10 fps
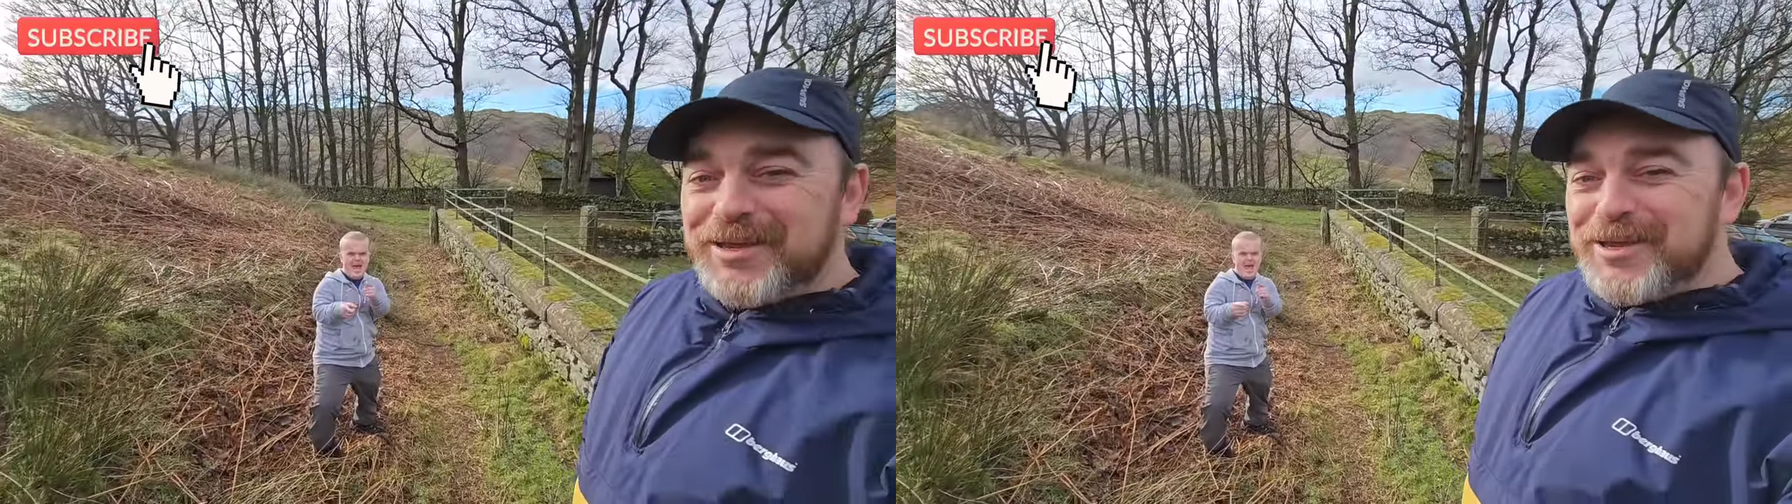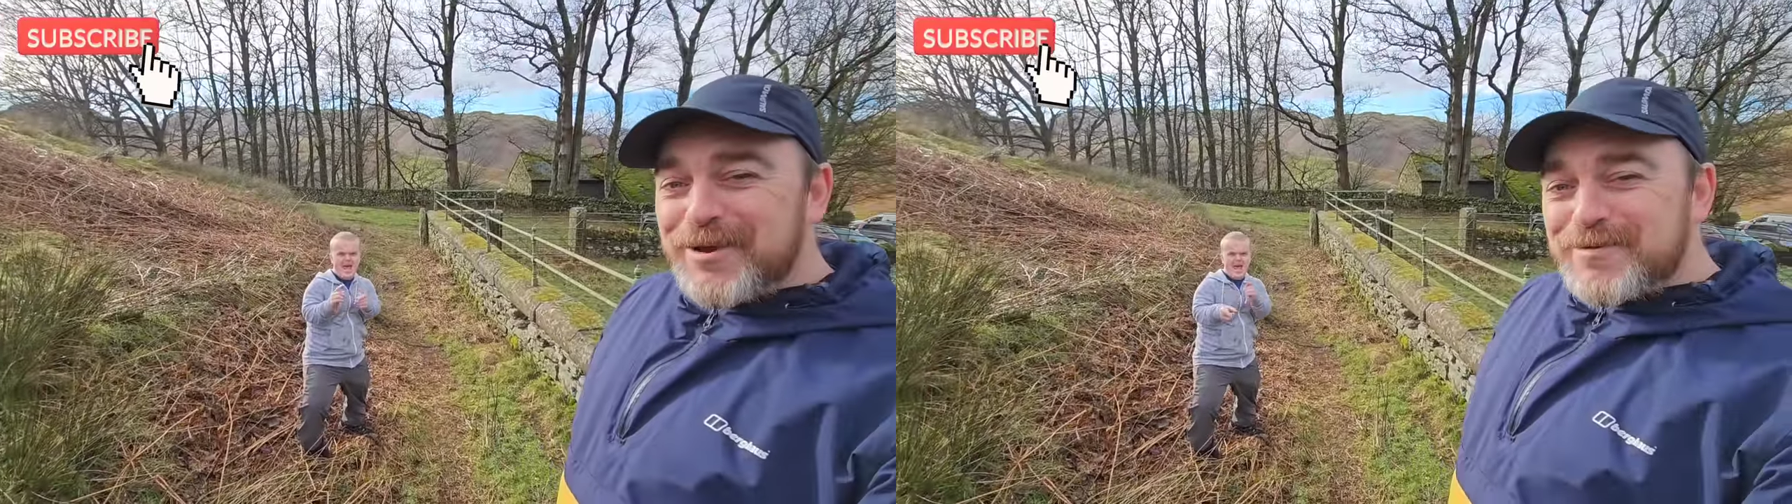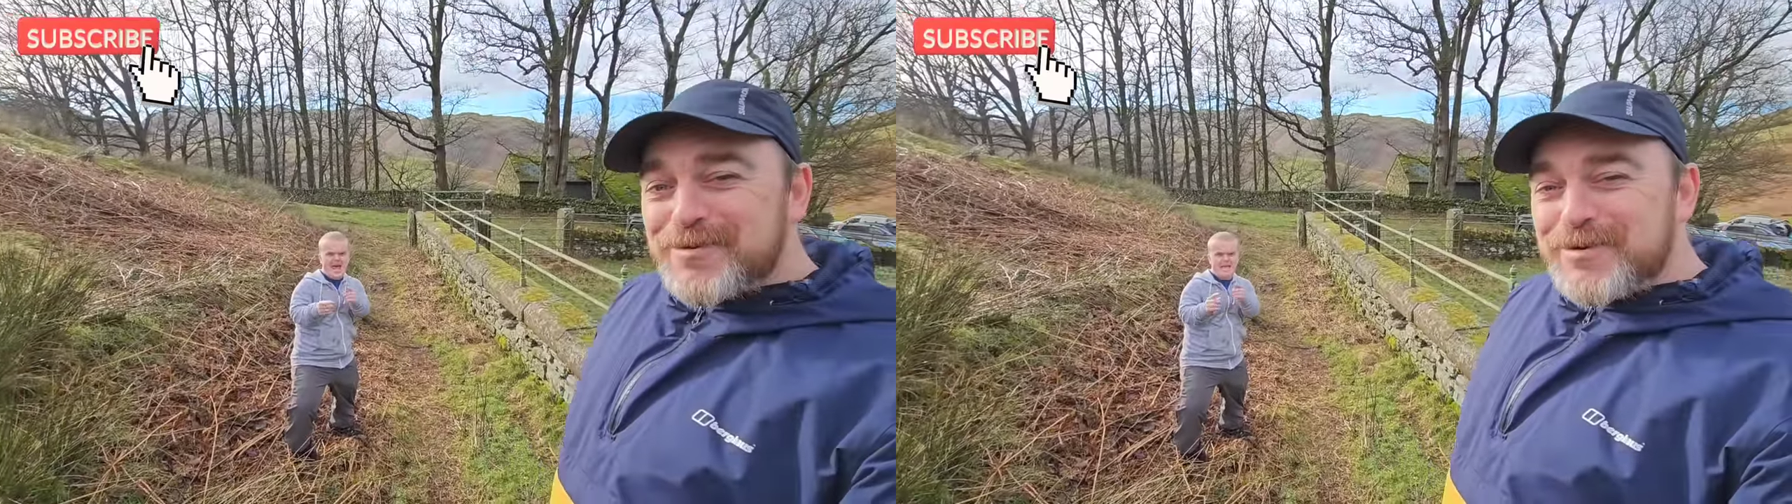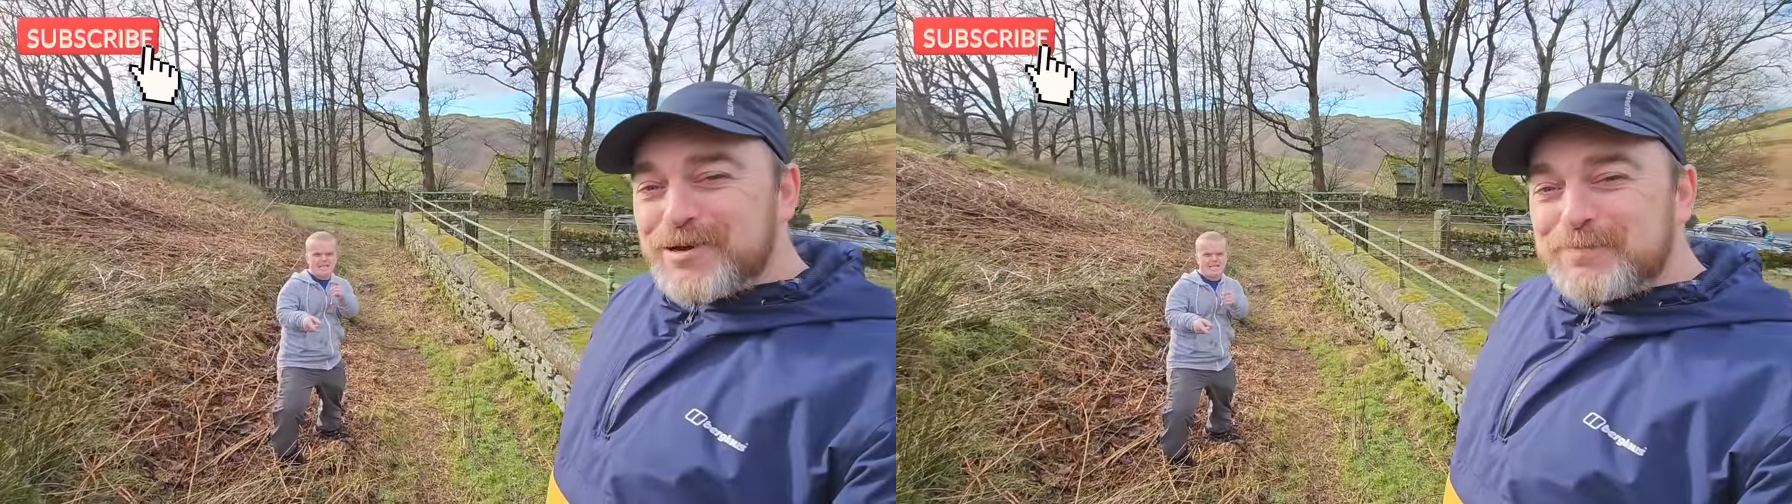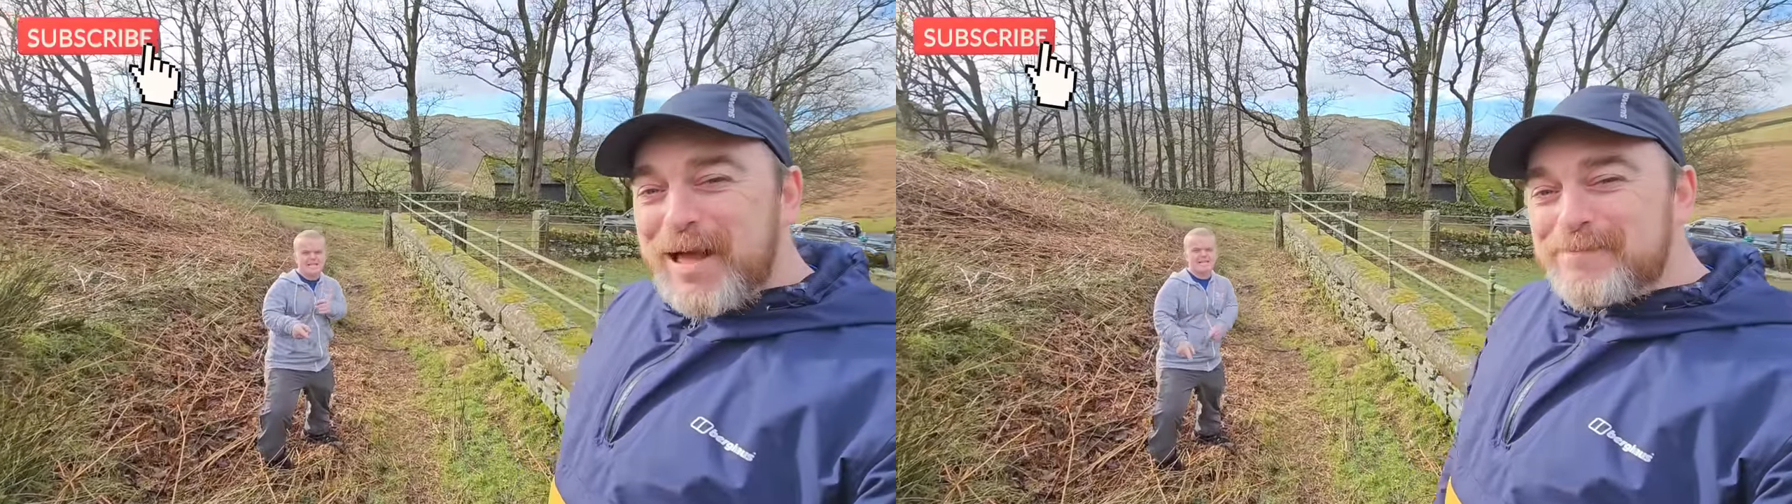You know who's
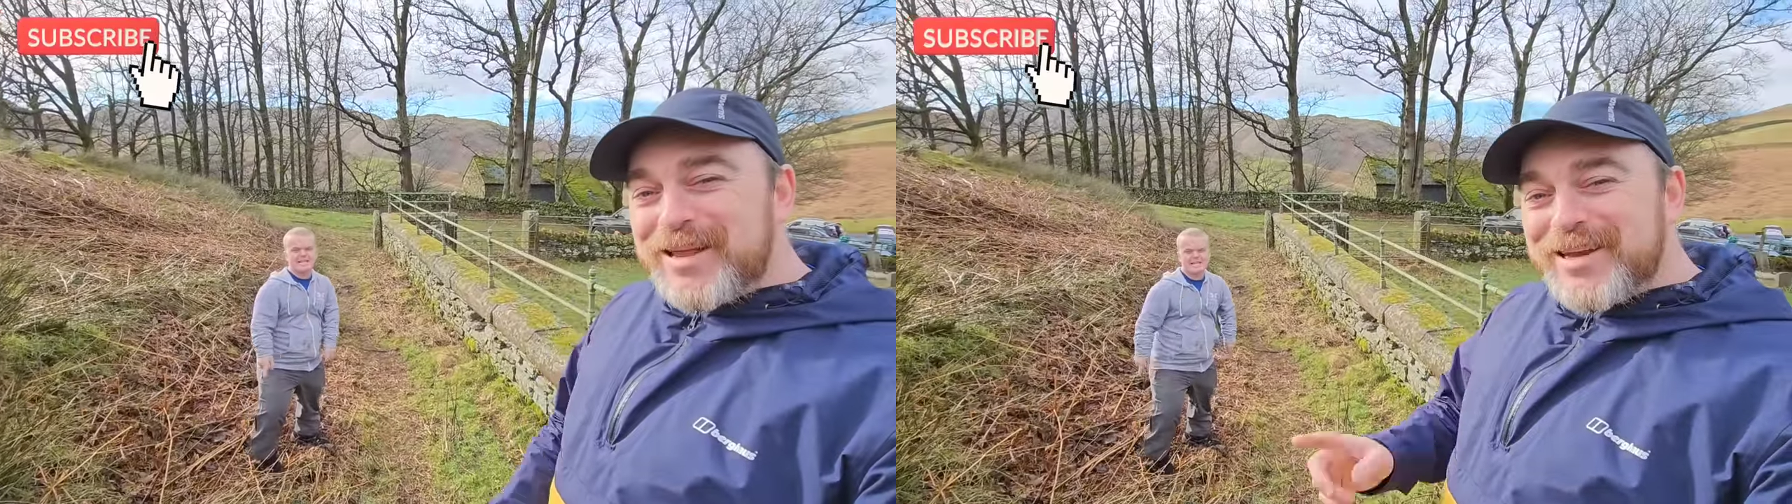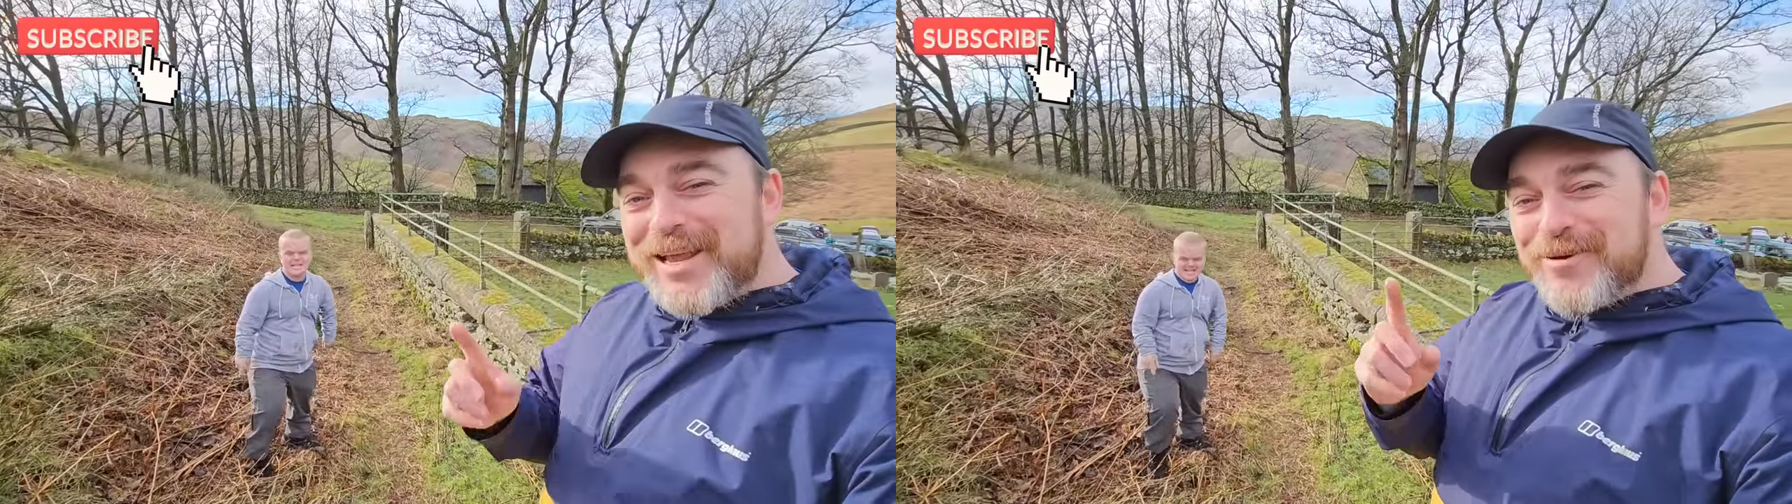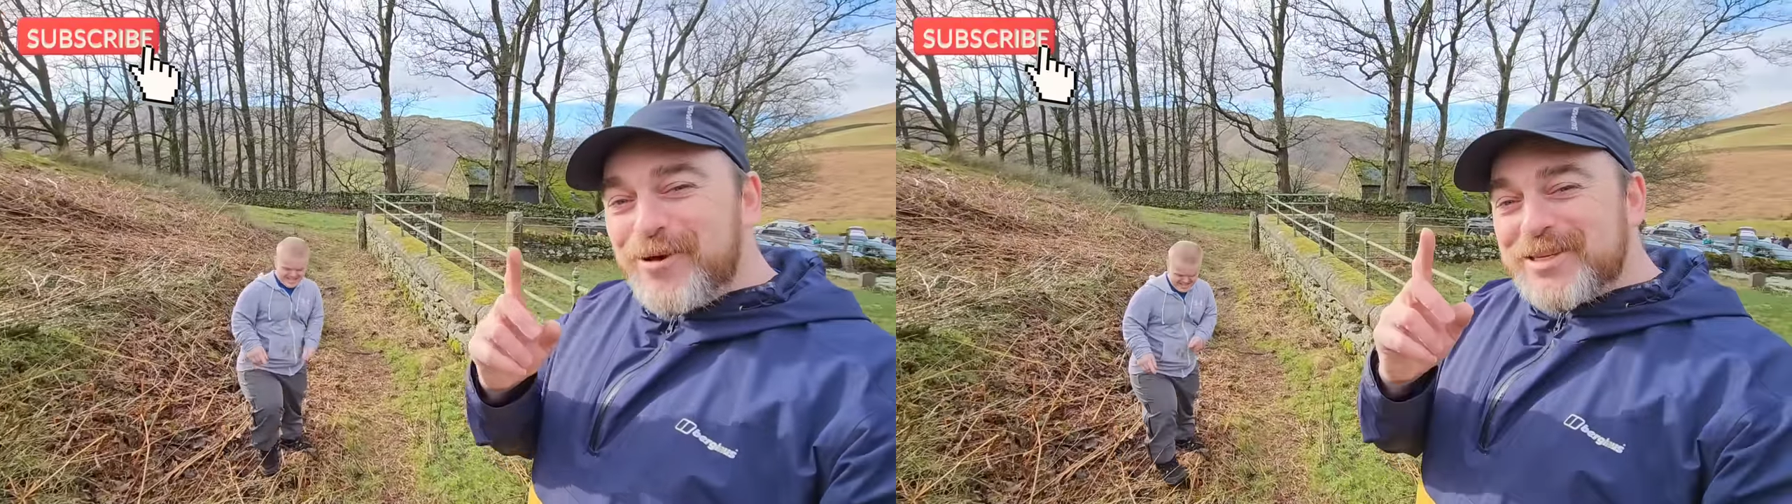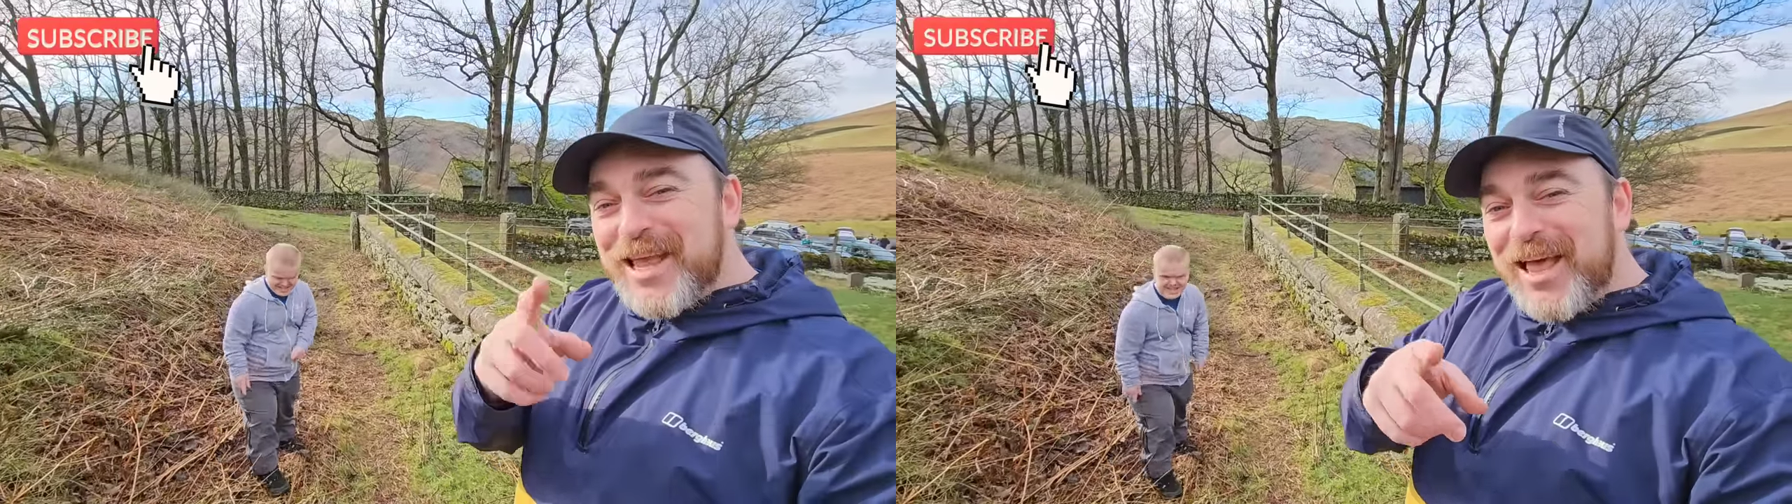Batman, Dingoes?